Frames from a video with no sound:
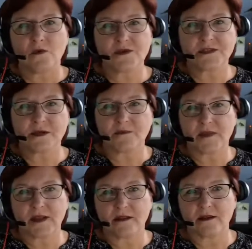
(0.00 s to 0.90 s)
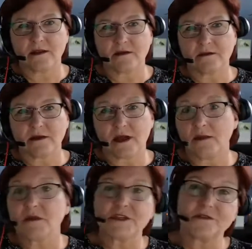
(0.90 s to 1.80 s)
was something that
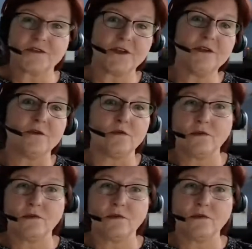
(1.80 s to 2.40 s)
I missed for you?